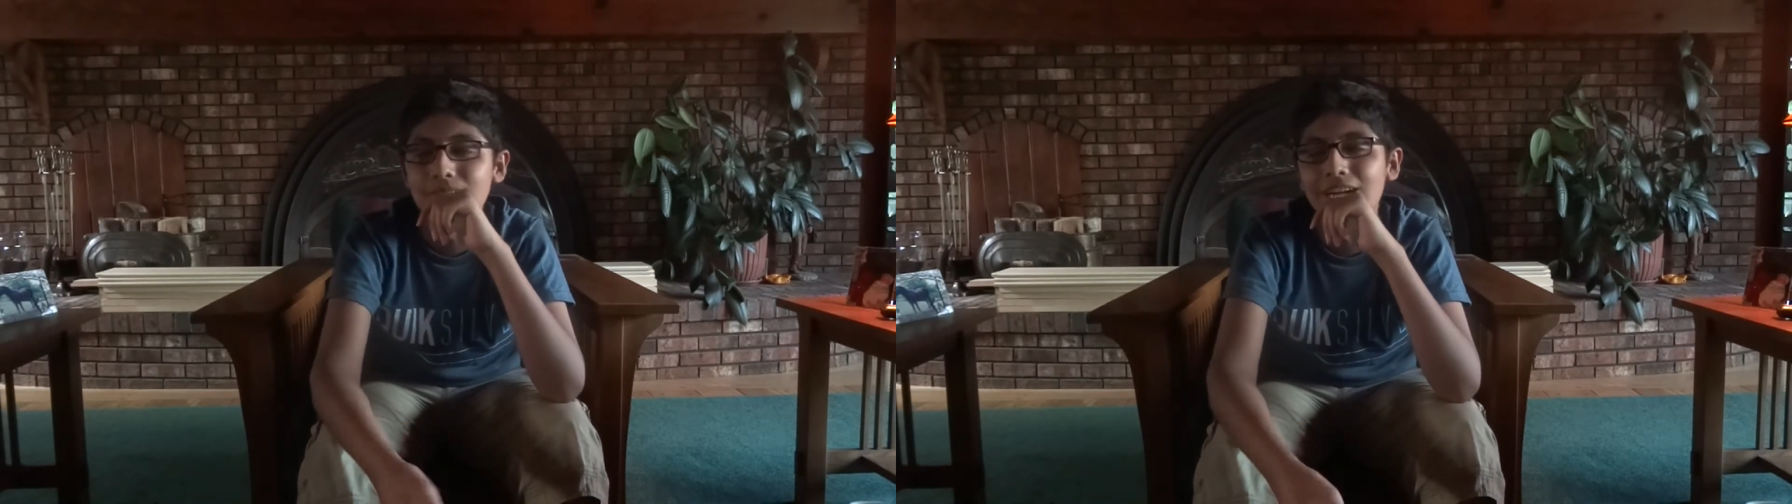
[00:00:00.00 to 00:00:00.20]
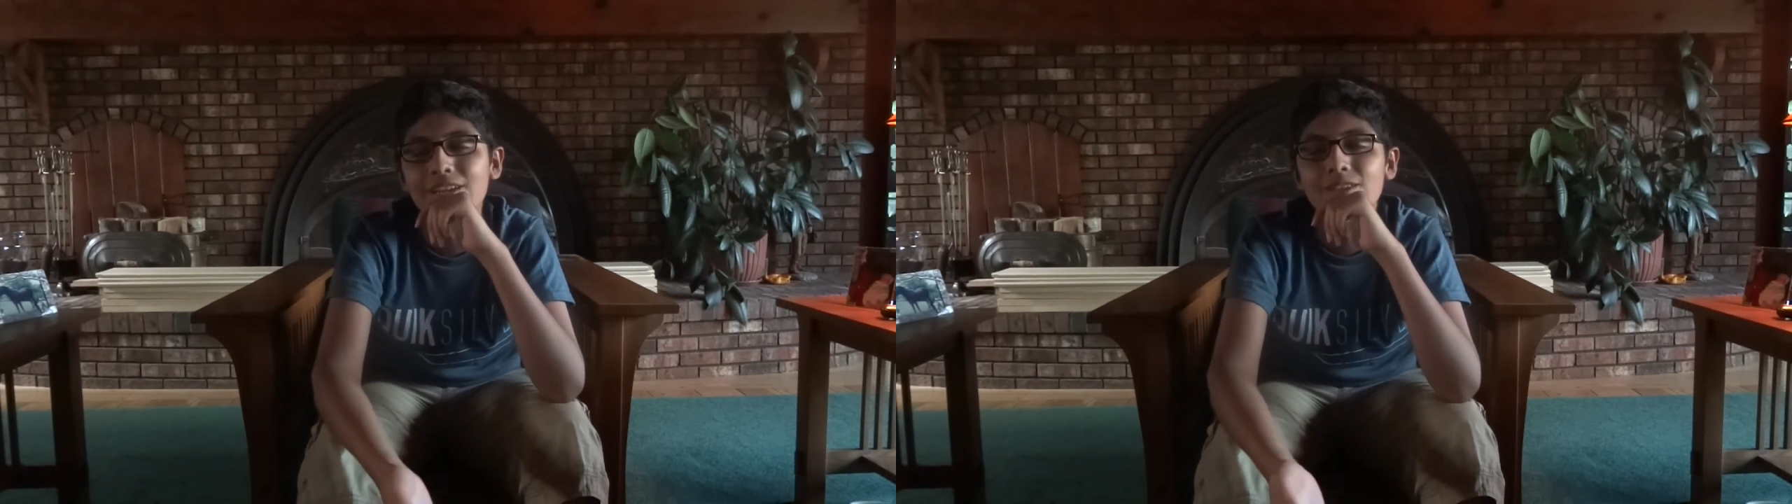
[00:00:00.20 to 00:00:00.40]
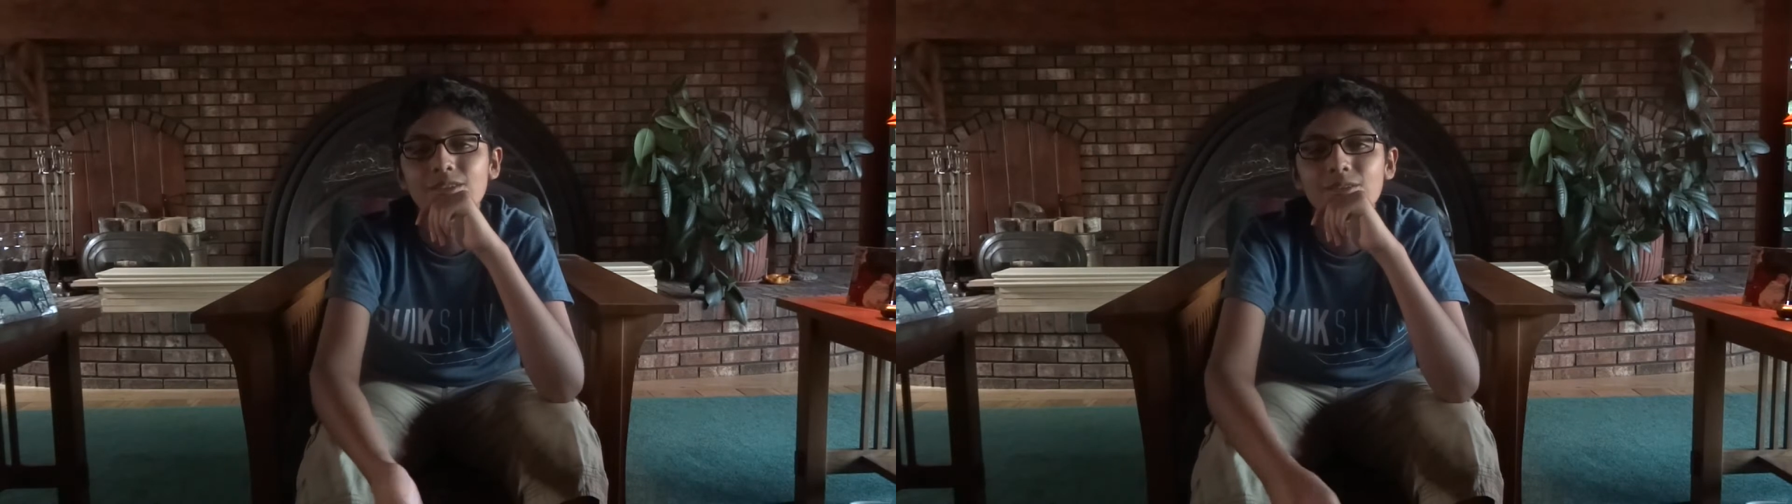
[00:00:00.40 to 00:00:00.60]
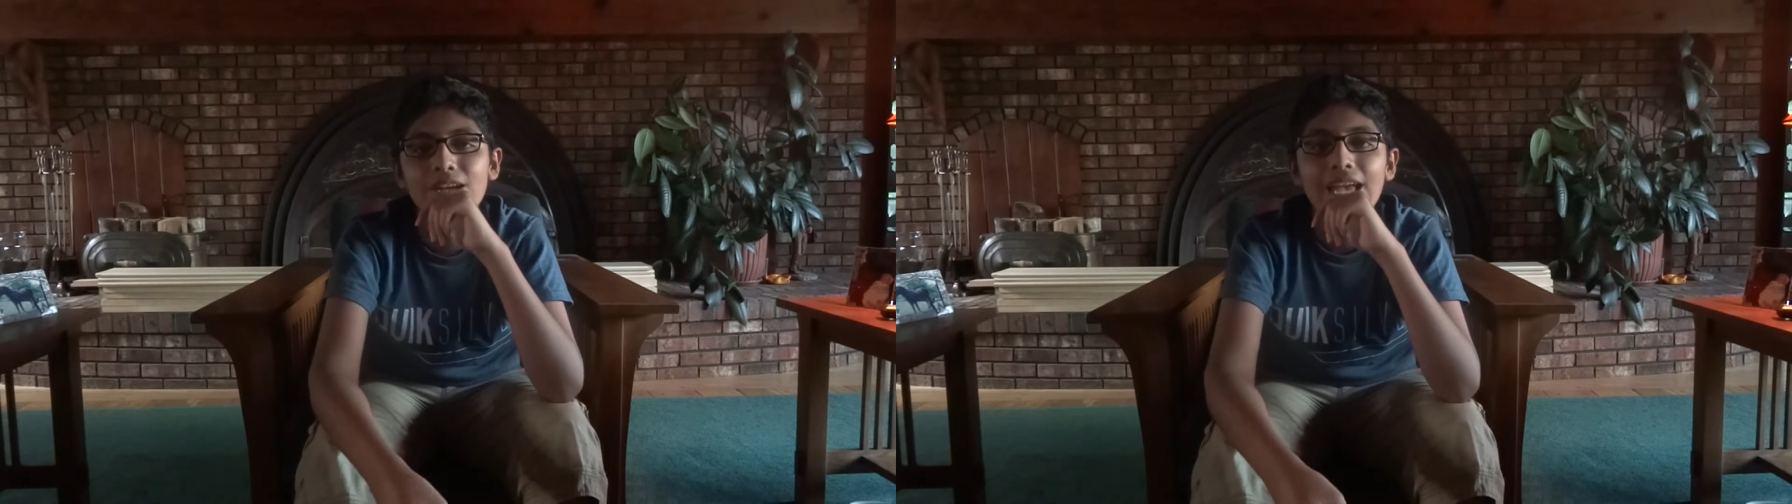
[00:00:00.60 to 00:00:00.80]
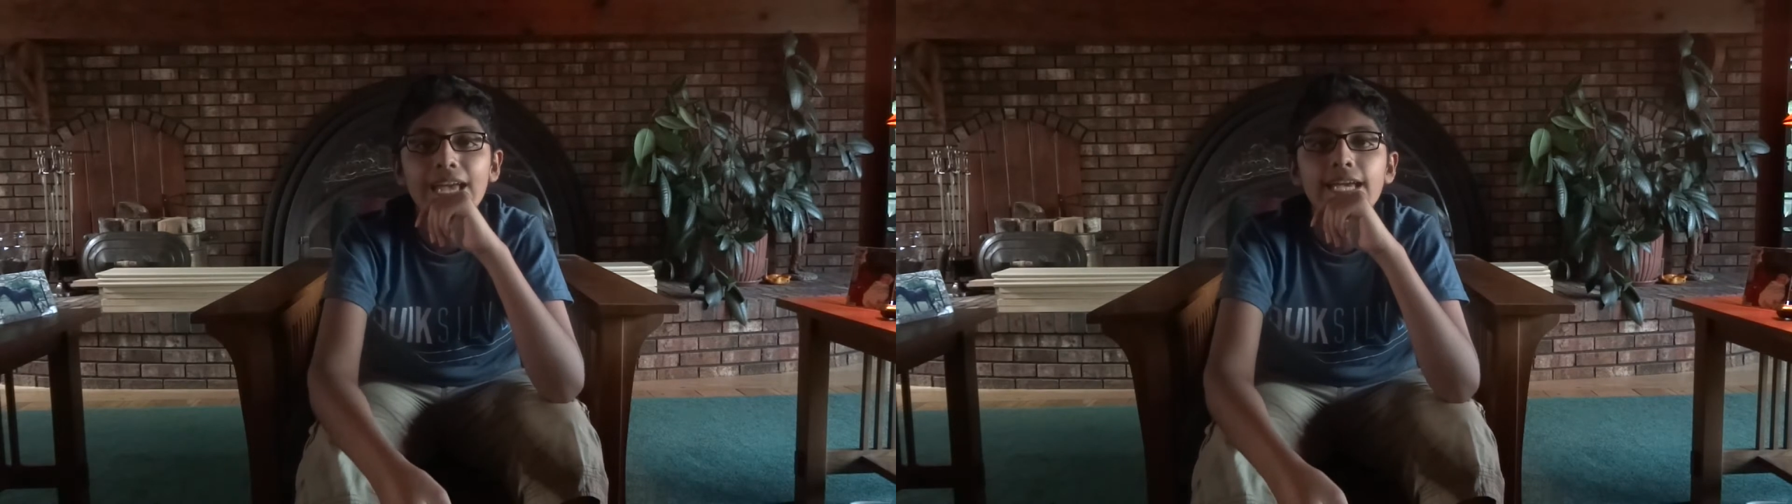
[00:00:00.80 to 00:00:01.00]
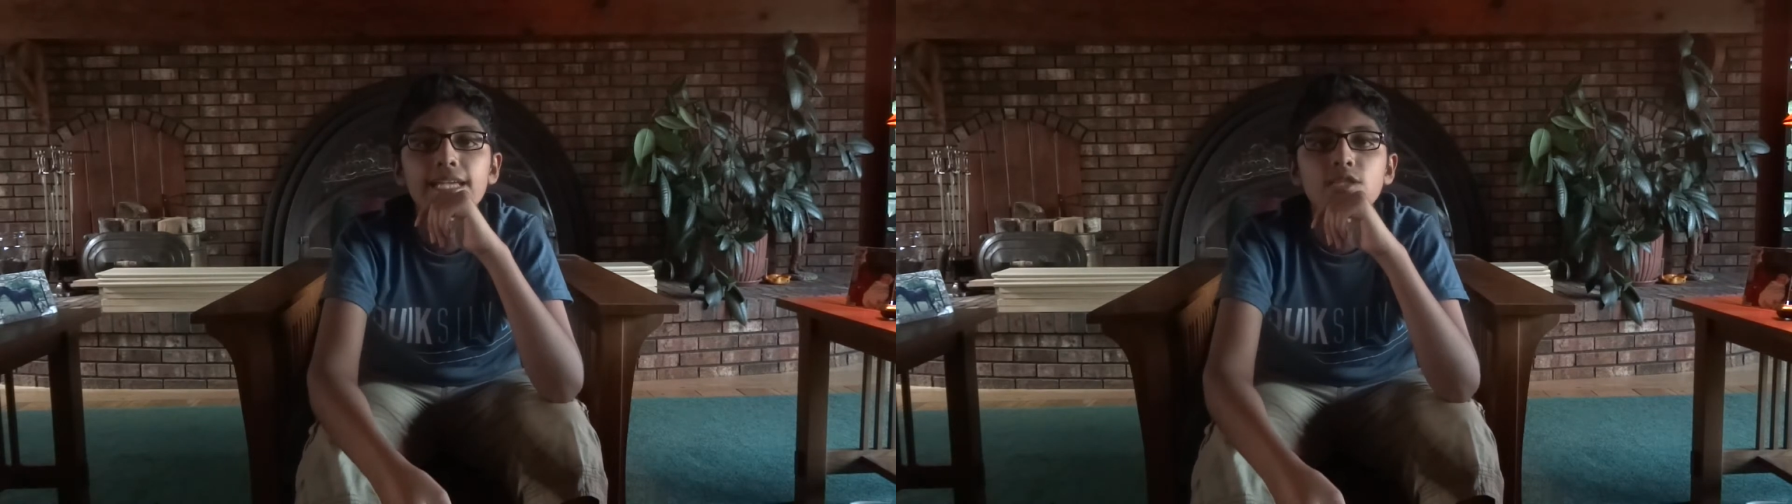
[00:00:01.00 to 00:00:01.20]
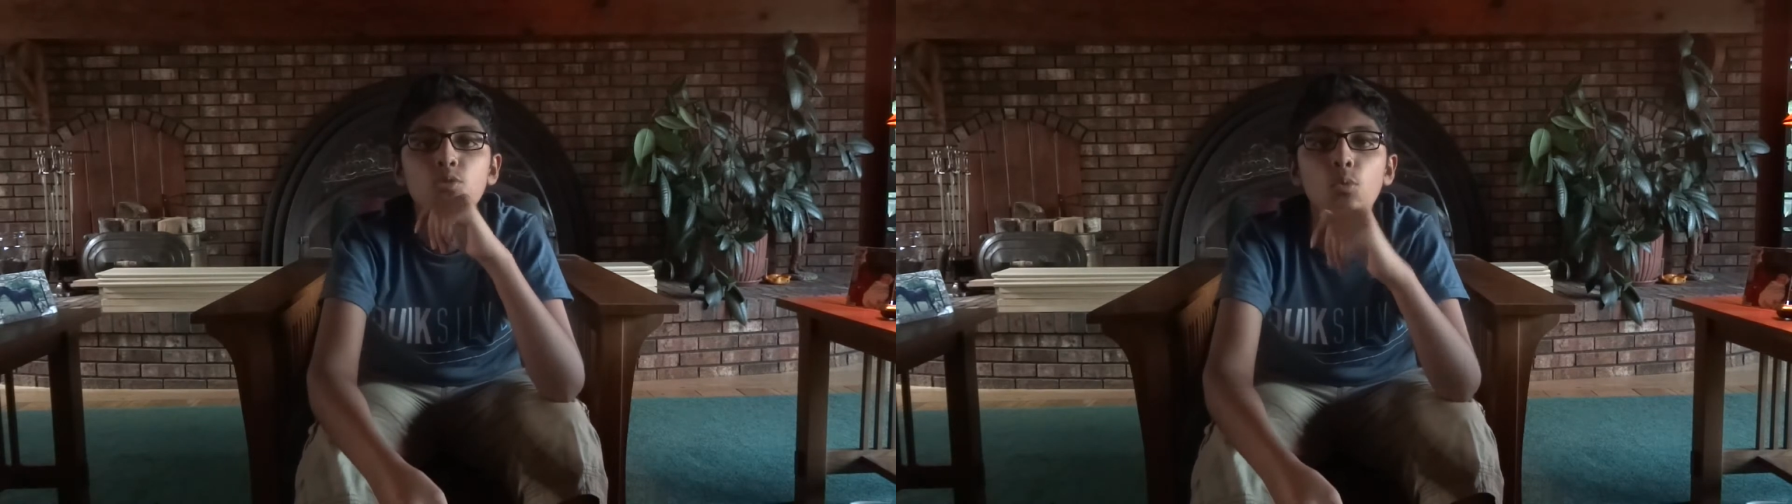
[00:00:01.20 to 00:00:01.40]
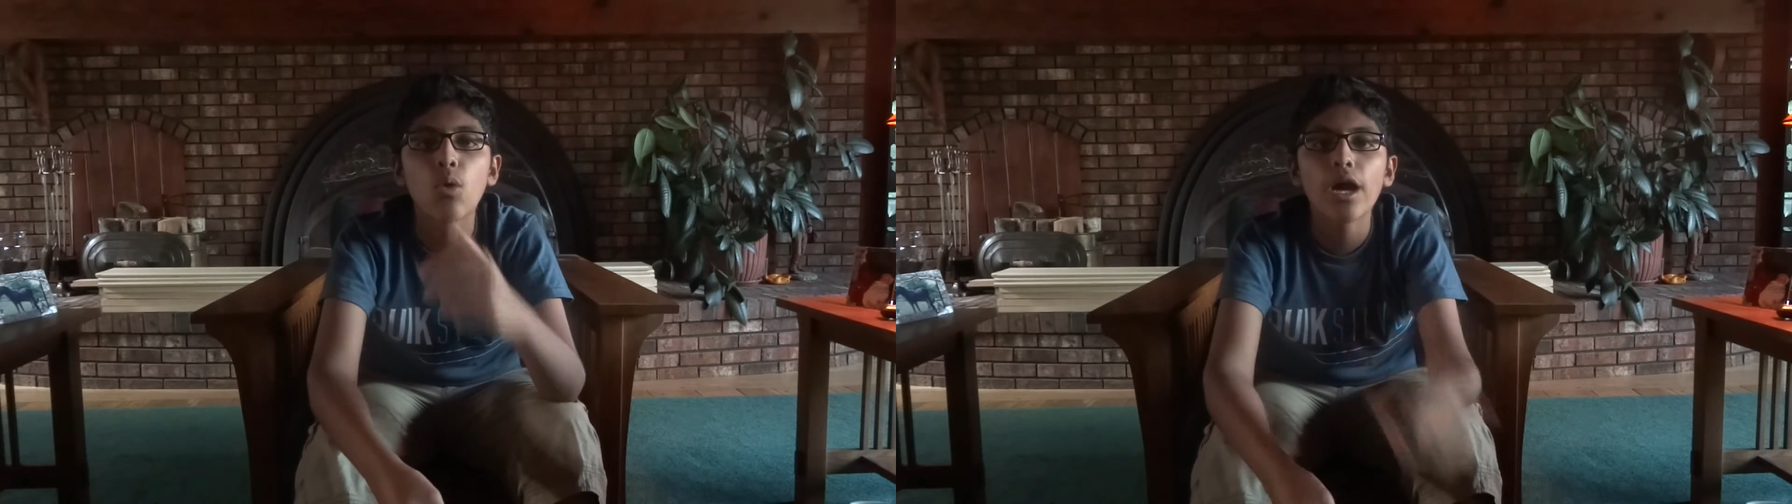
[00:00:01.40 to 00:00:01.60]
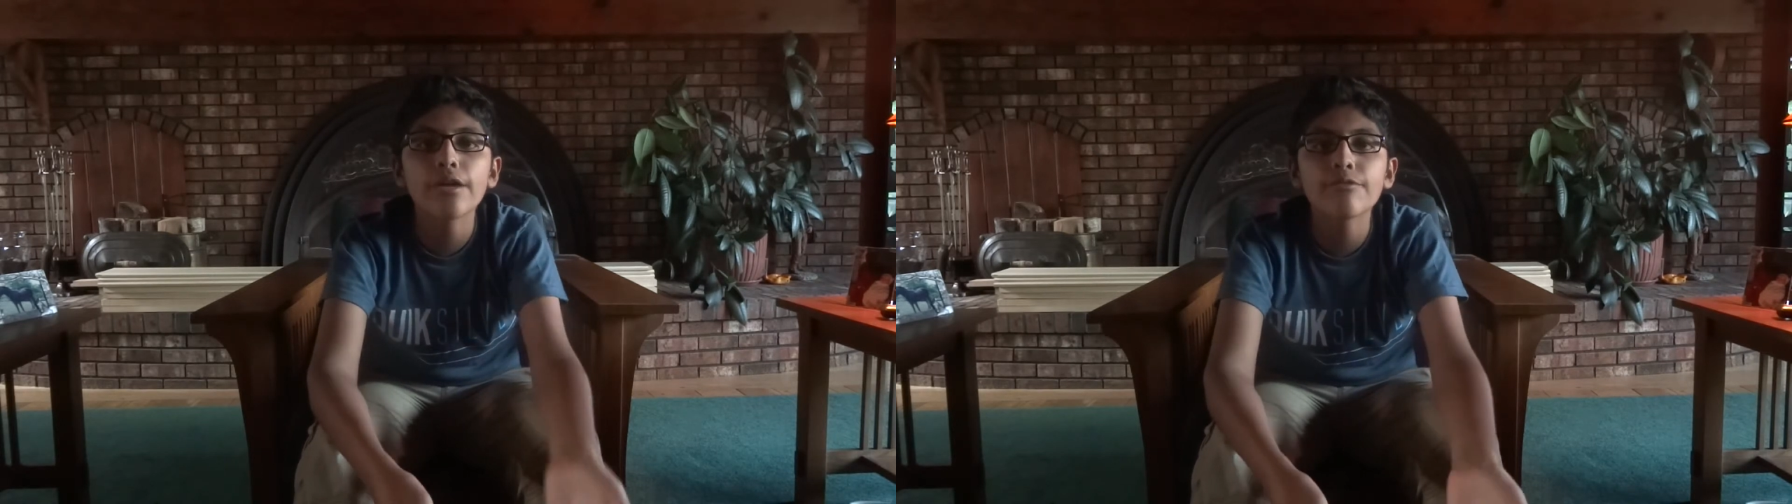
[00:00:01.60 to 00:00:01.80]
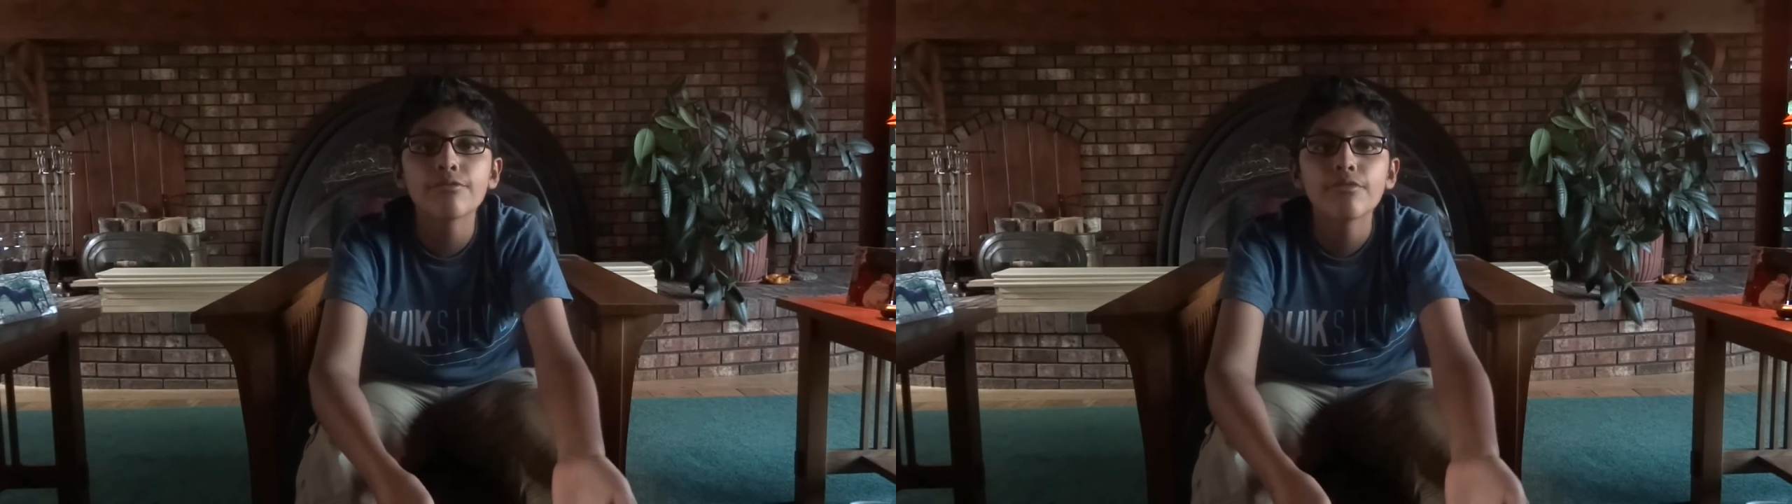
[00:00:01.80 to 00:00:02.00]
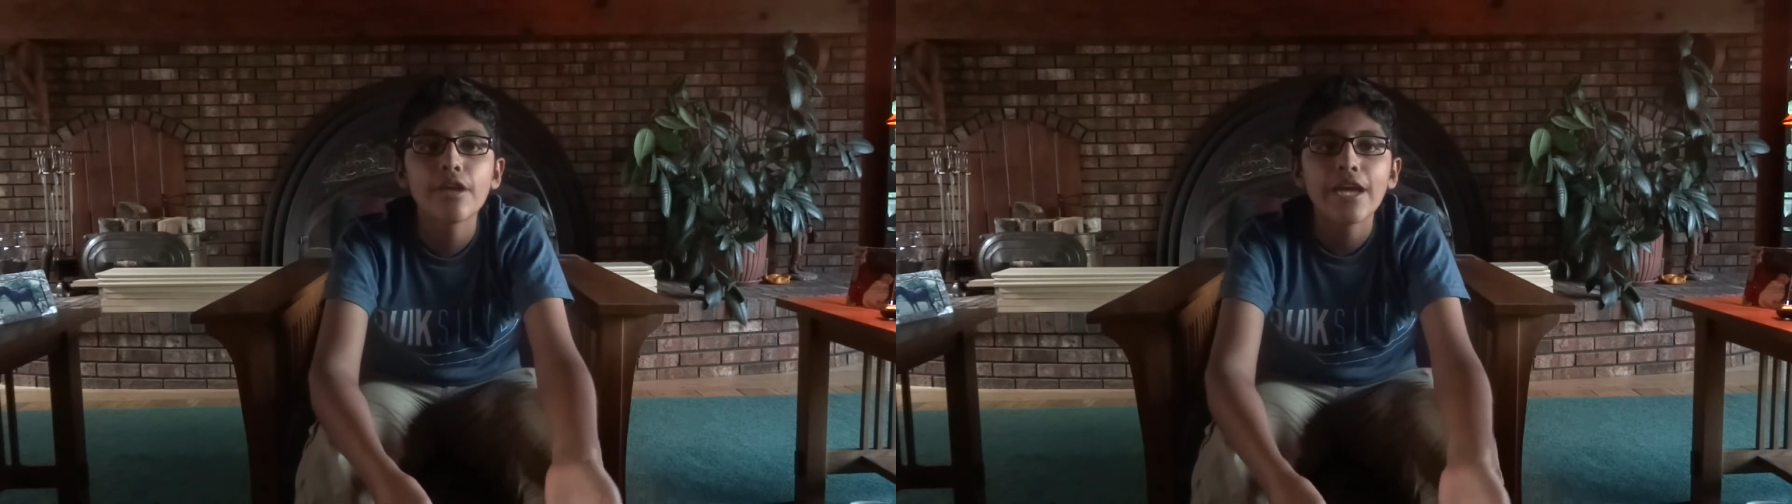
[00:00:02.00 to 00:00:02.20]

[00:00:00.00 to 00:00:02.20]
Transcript: I don't know, his wife.